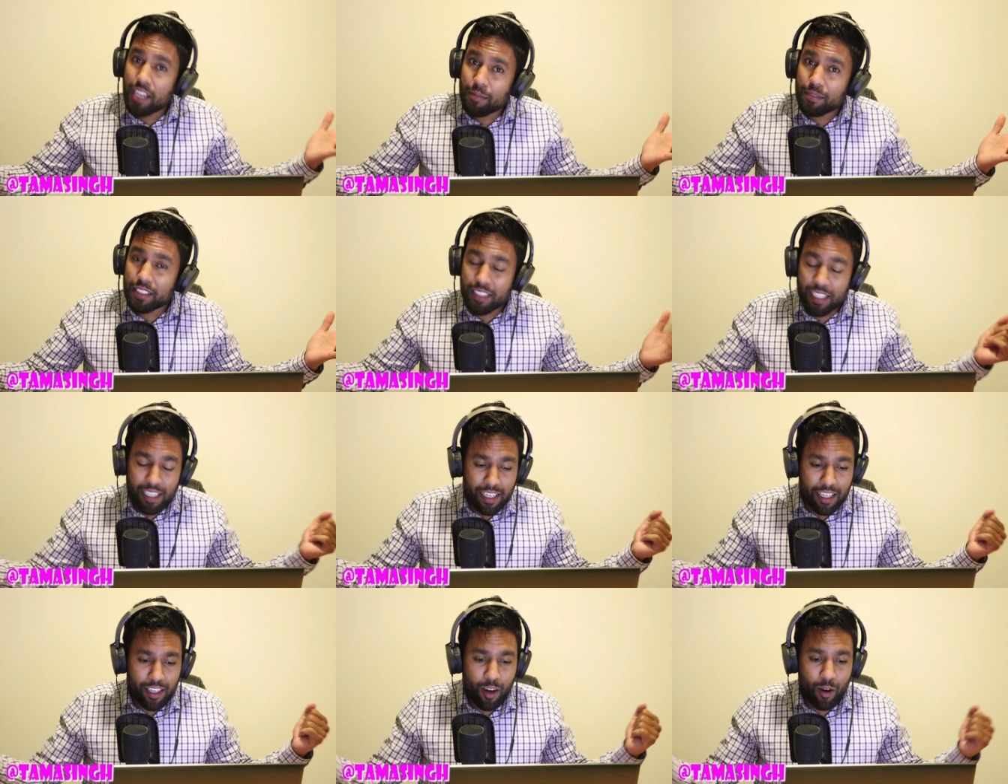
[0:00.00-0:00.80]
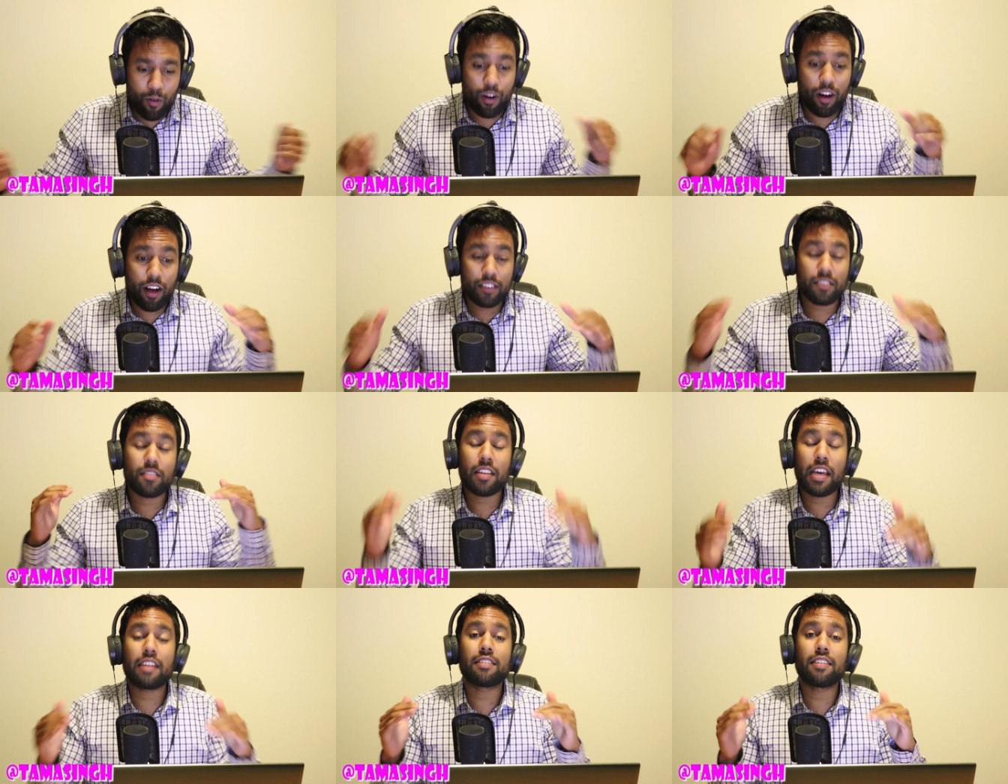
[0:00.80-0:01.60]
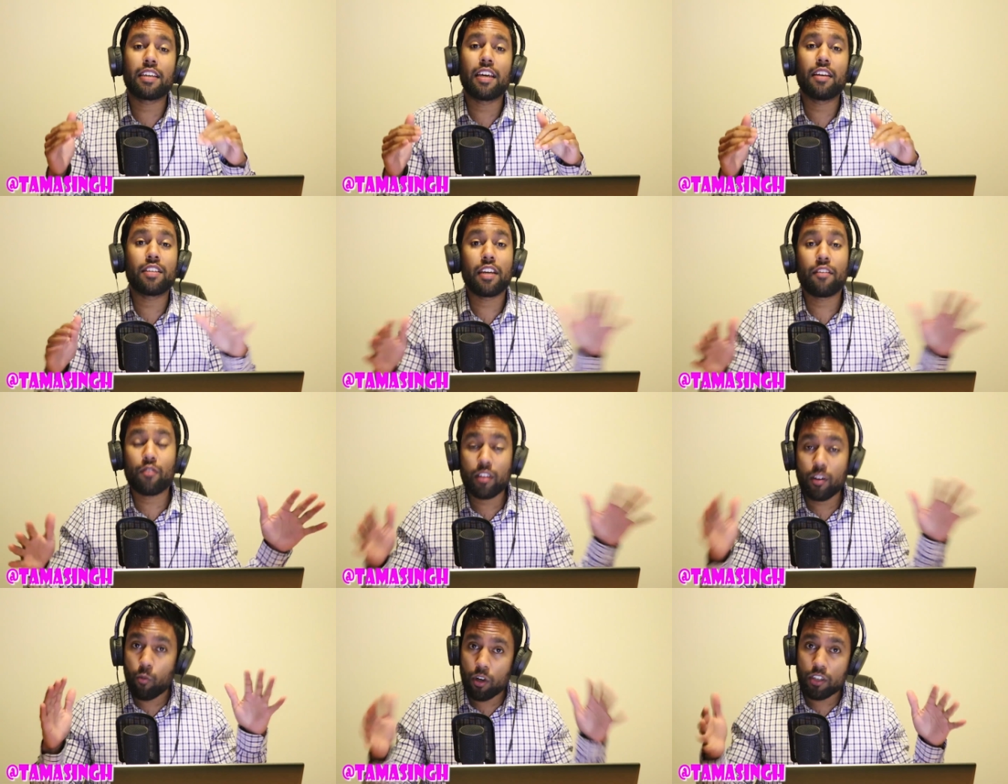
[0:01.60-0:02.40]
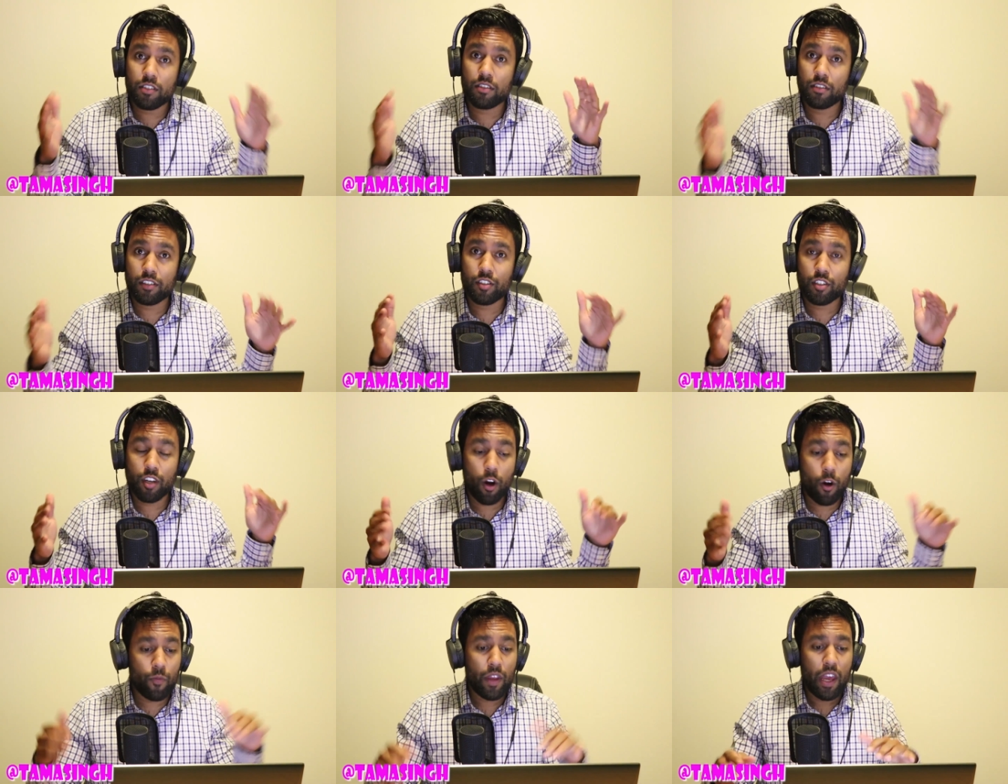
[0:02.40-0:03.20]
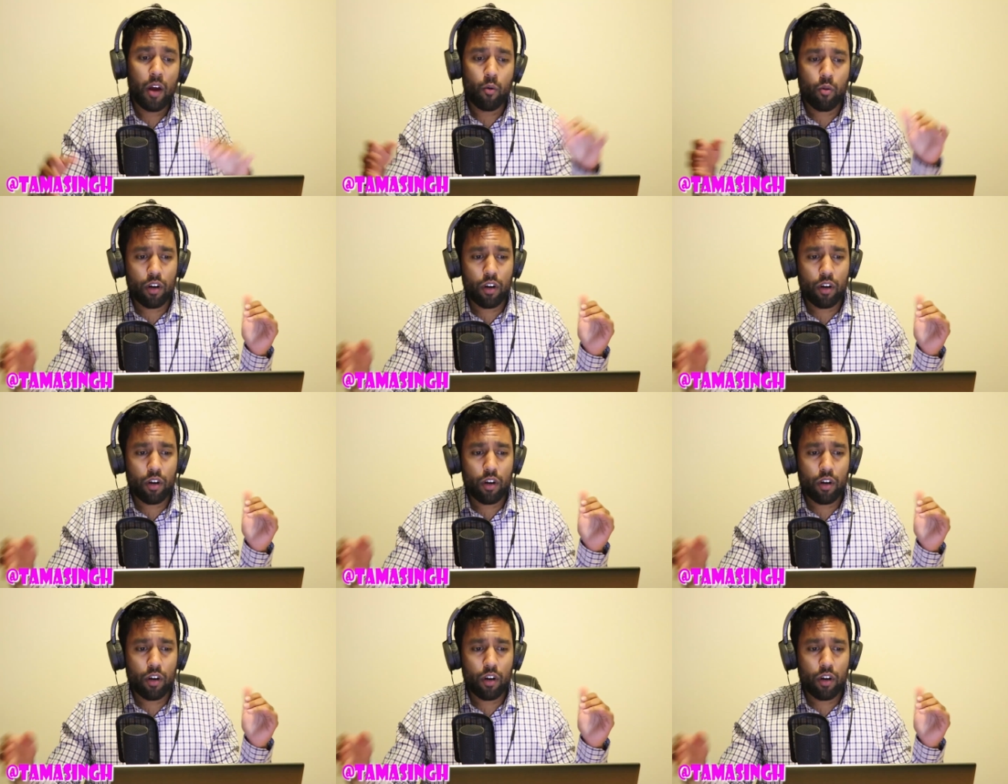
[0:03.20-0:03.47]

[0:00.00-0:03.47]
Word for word: Tama Singh. Yo guys, thanks again to everyone that watches the show.